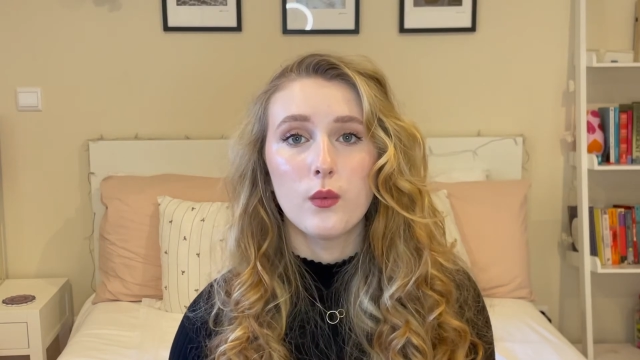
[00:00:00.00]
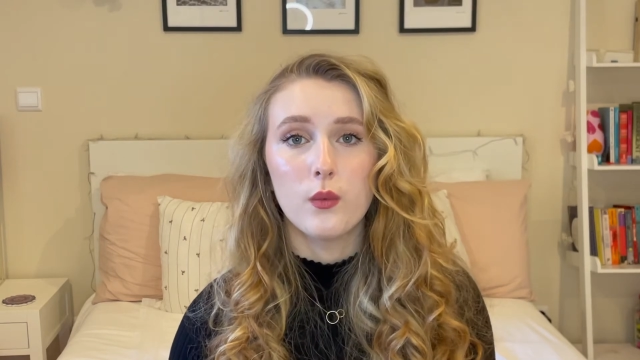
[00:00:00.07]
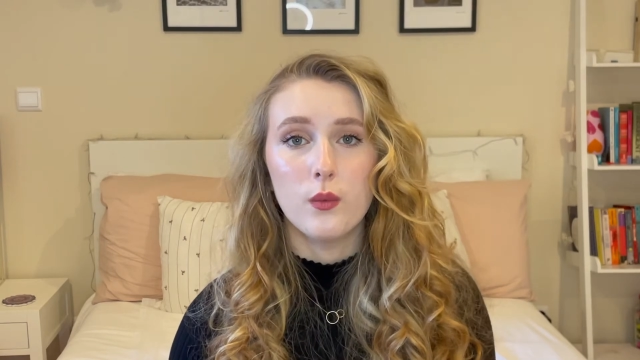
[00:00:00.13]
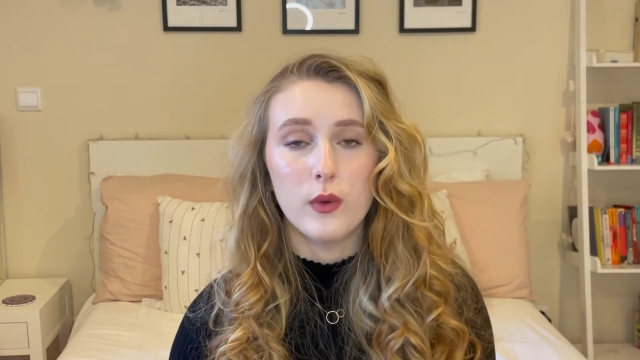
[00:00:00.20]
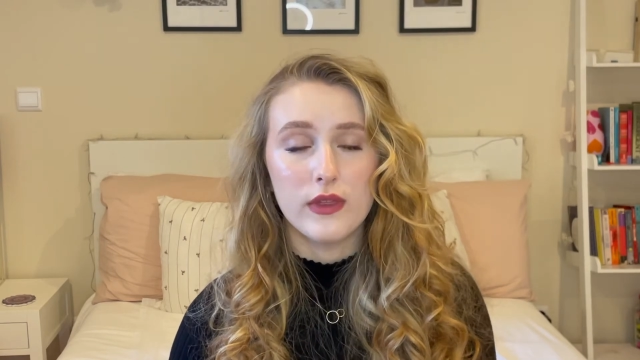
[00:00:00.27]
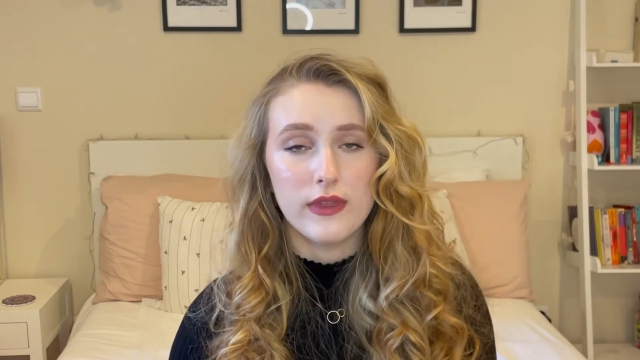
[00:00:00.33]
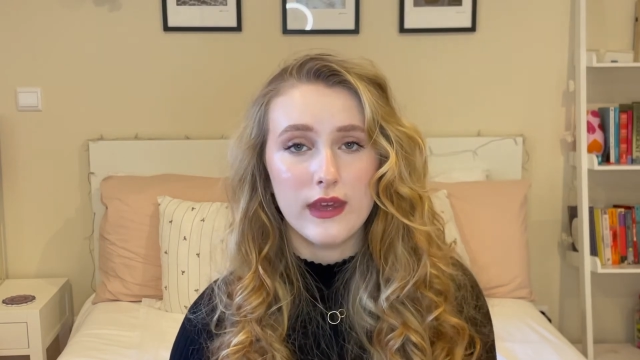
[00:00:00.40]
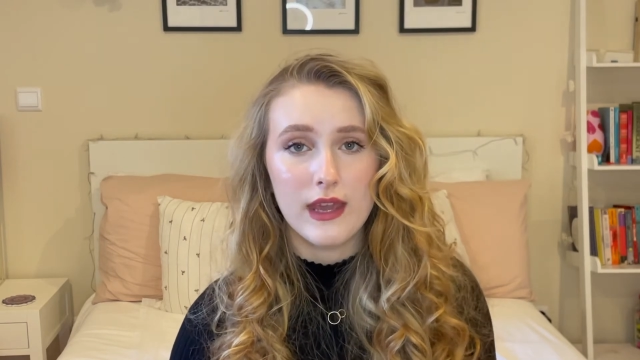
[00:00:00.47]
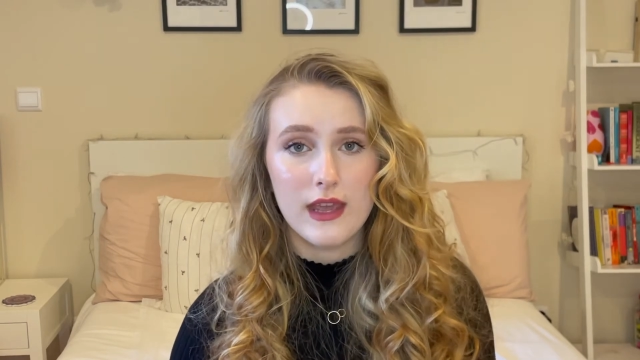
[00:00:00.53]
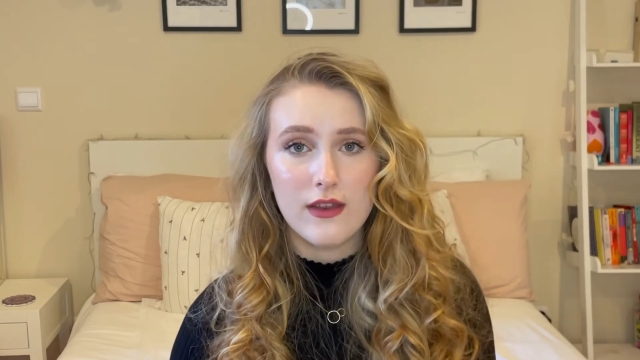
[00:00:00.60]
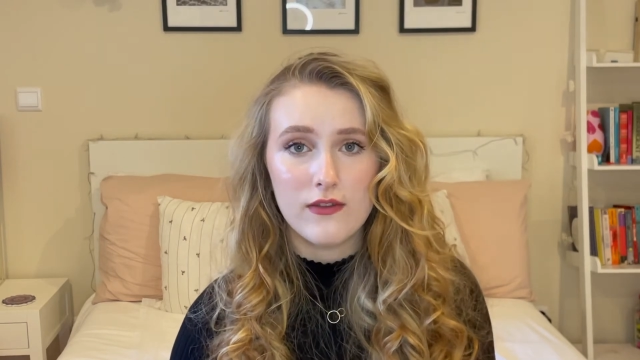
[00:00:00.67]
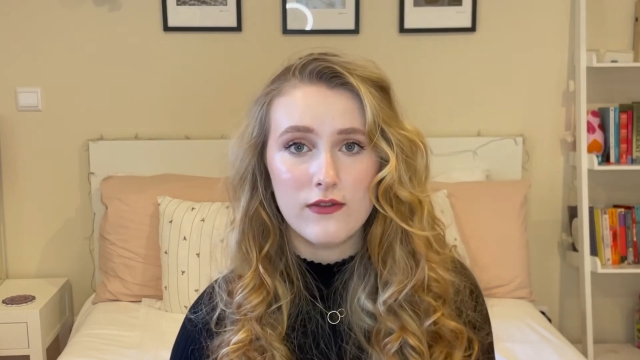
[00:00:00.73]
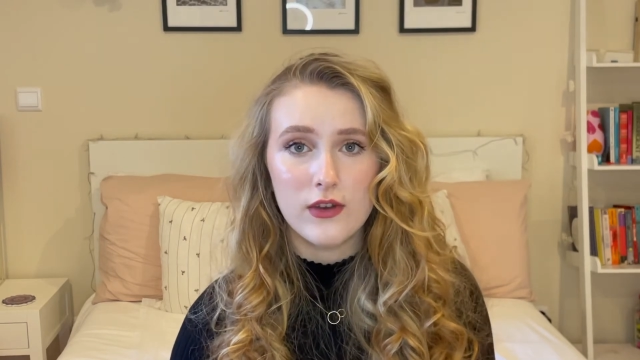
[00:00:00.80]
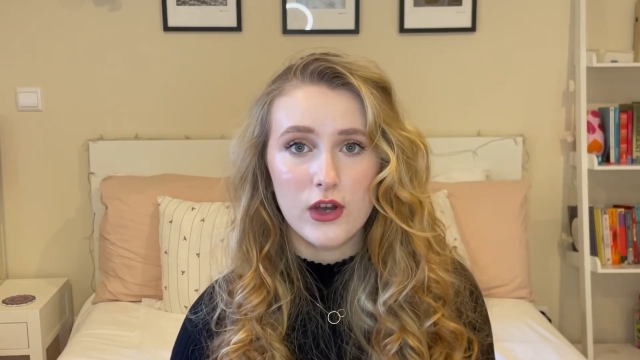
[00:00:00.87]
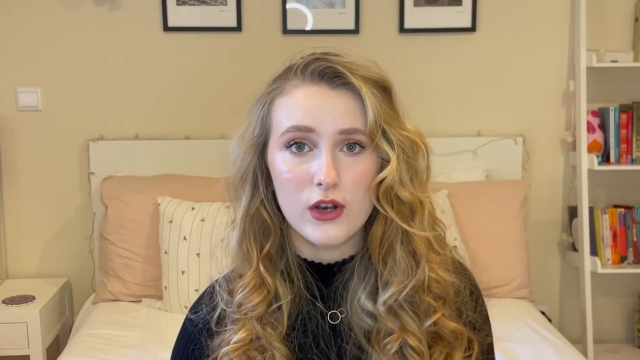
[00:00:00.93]
With the
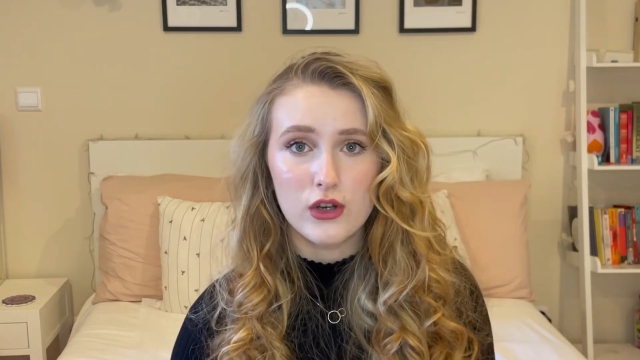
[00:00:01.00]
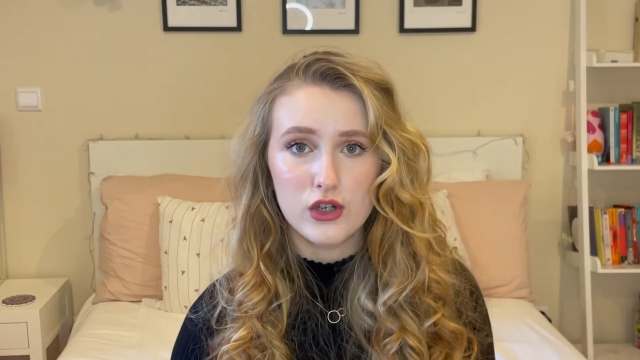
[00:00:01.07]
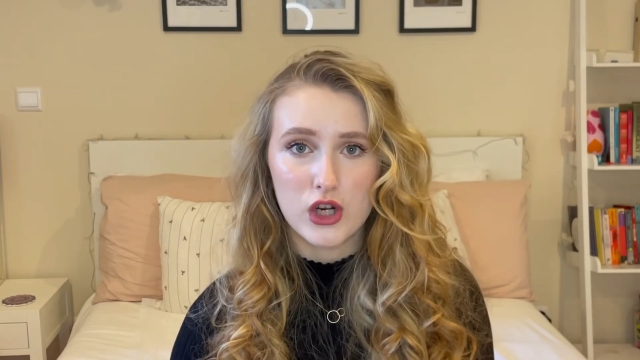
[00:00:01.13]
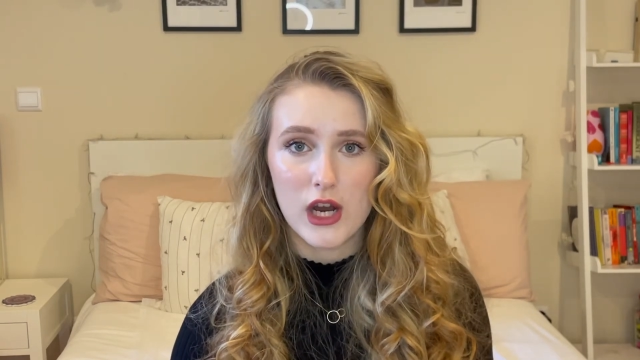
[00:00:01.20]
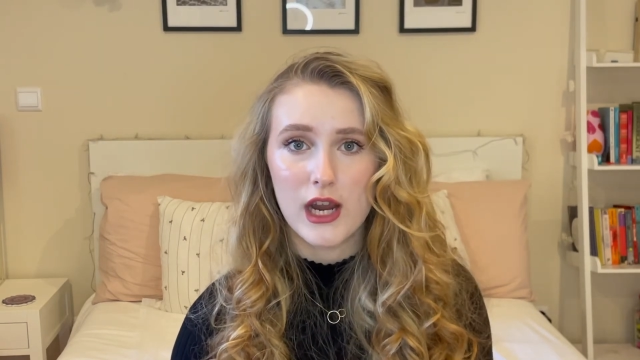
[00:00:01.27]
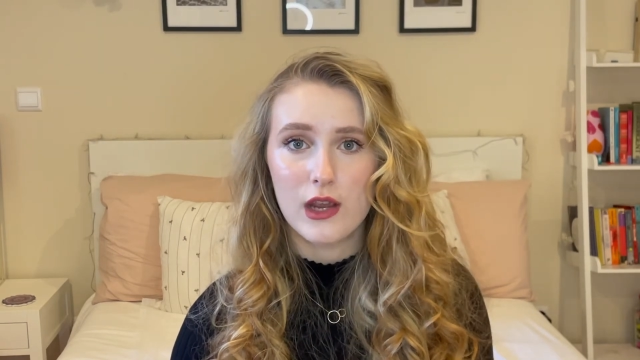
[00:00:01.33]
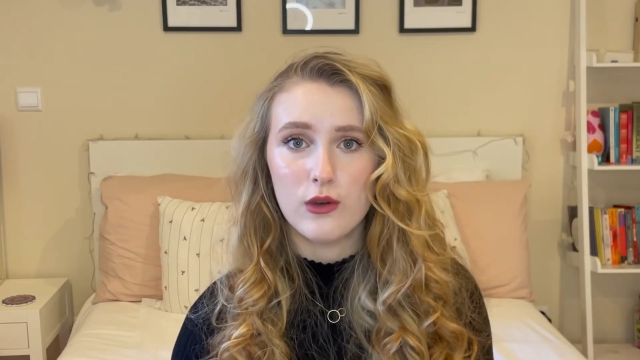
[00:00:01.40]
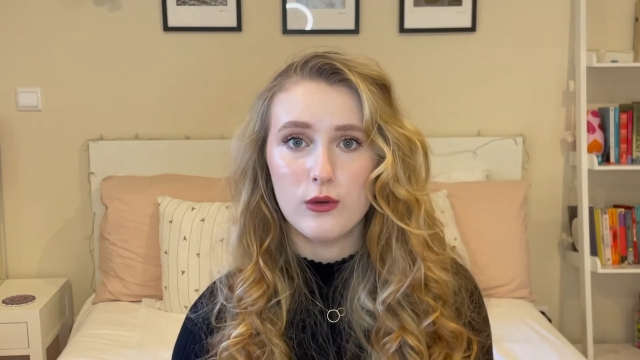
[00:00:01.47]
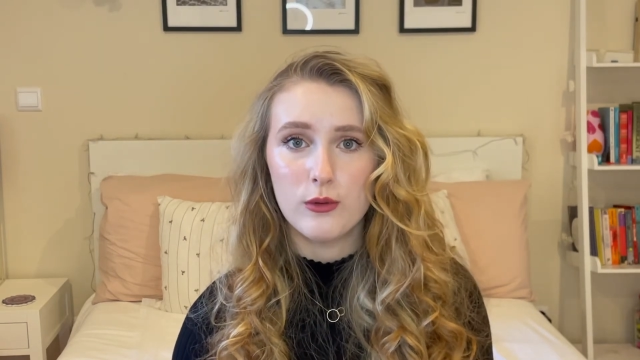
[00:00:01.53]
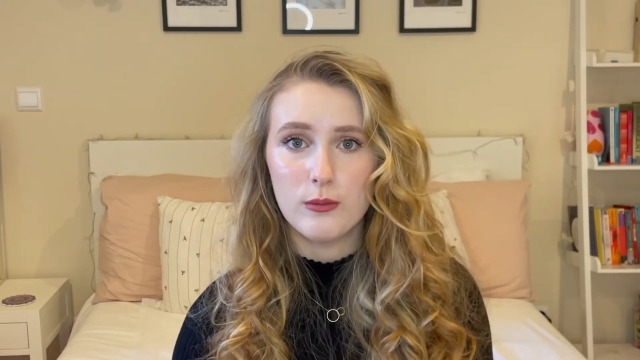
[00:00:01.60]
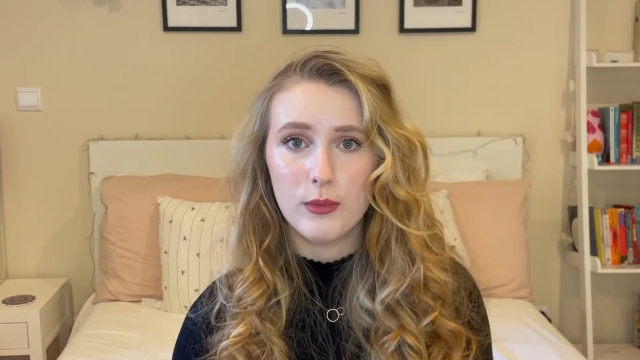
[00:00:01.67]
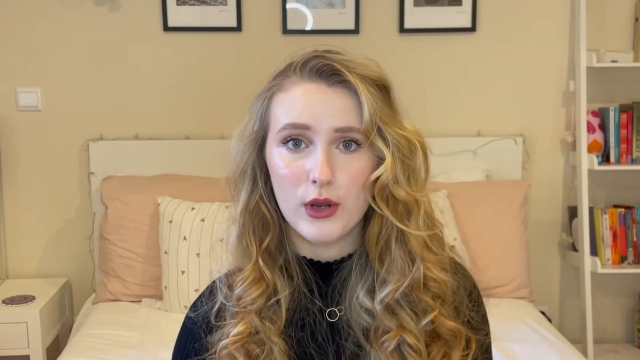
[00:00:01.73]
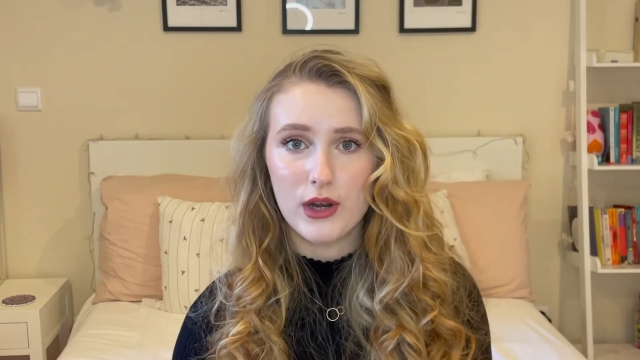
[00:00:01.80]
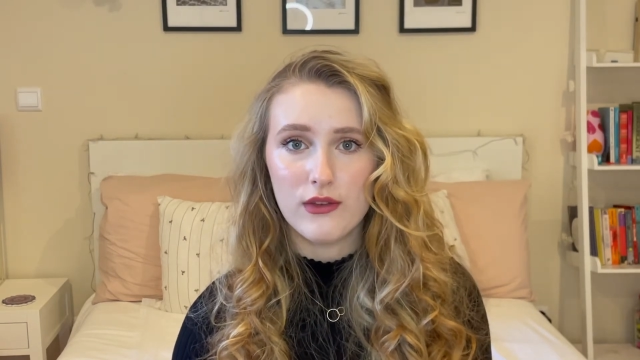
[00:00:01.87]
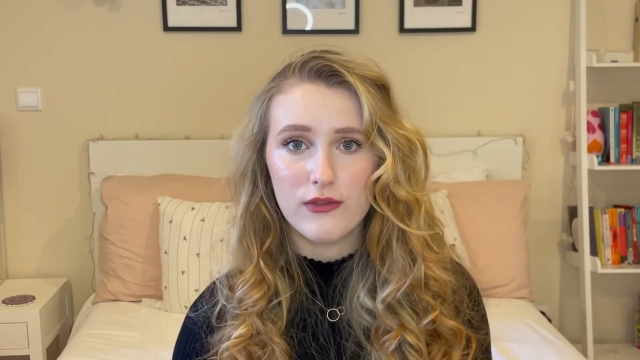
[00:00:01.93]
inverted triangle
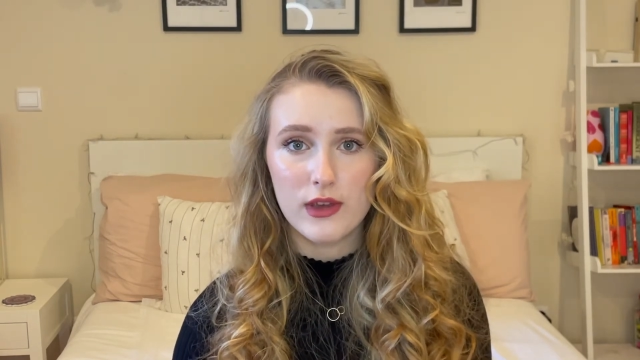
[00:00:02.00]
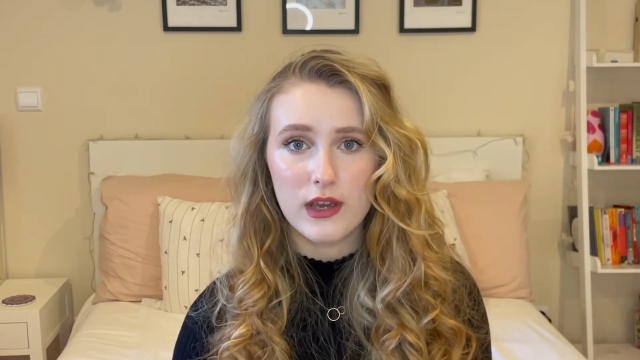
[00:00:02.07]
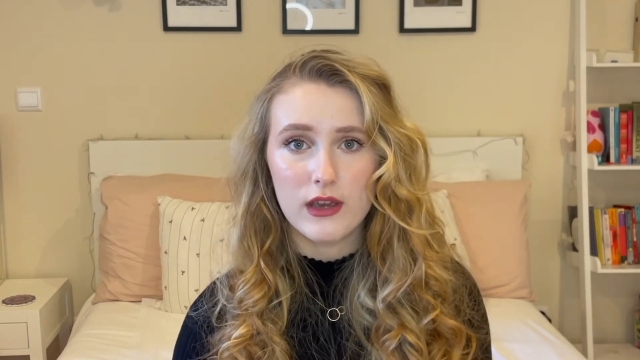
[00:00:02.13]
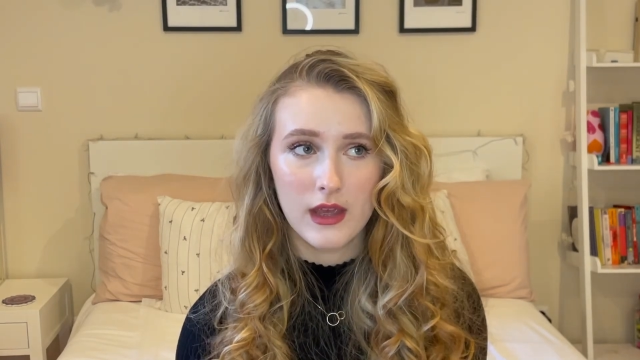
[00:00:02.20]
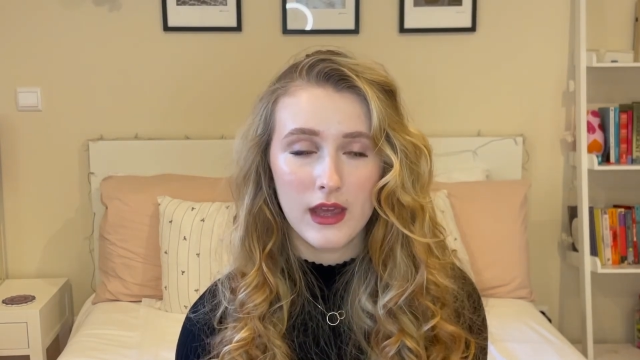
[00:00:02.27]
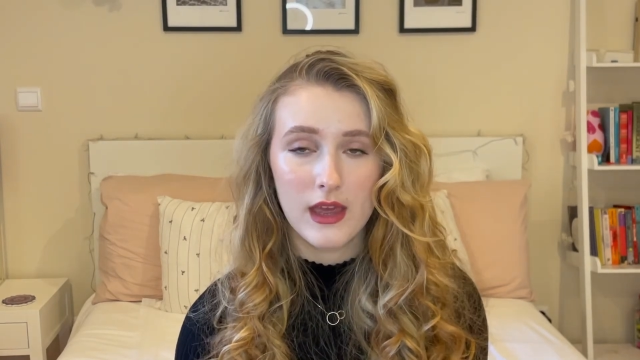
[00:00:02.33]
body figure,